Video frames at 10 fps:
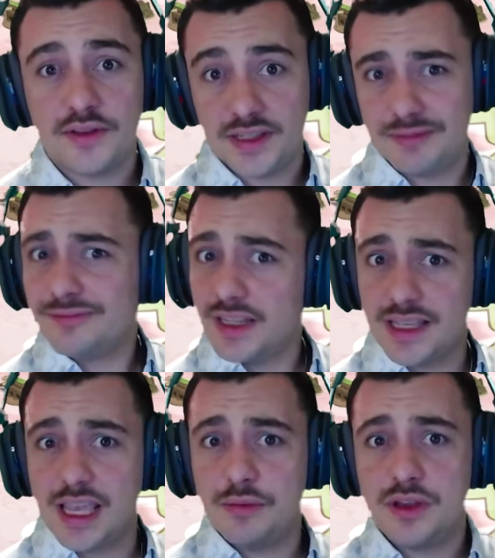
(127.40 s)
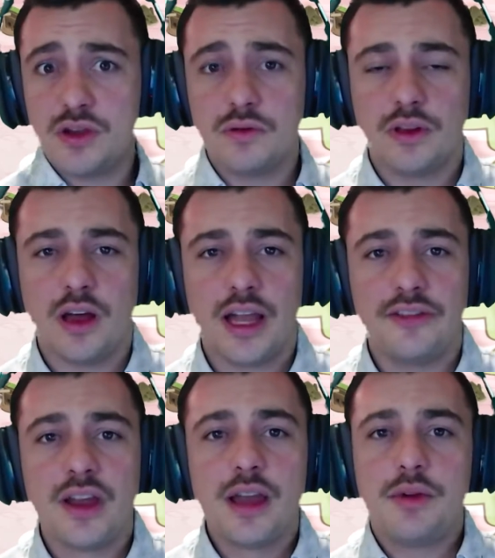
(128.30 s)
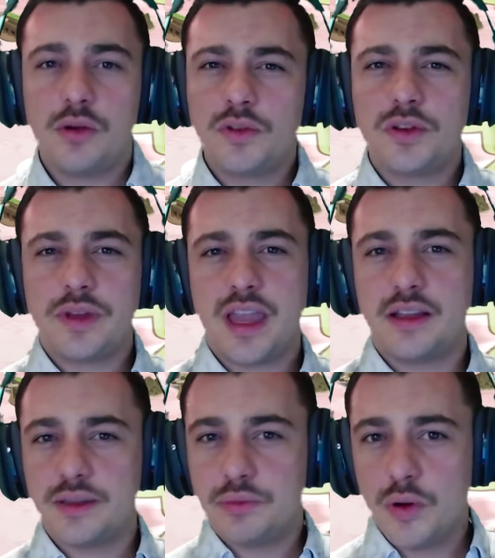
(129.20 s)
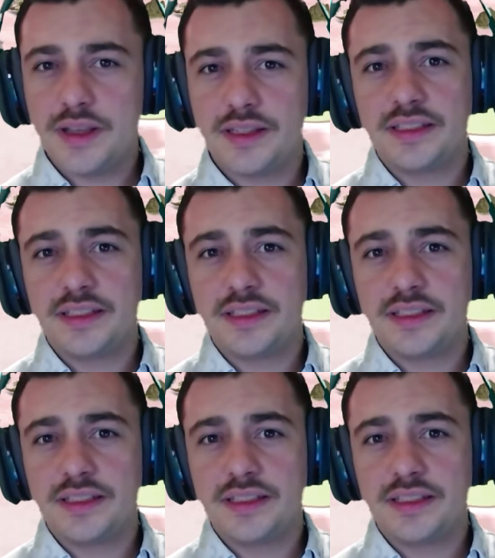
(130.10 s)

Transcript: as it is keeping you alive, but you also encounter poison,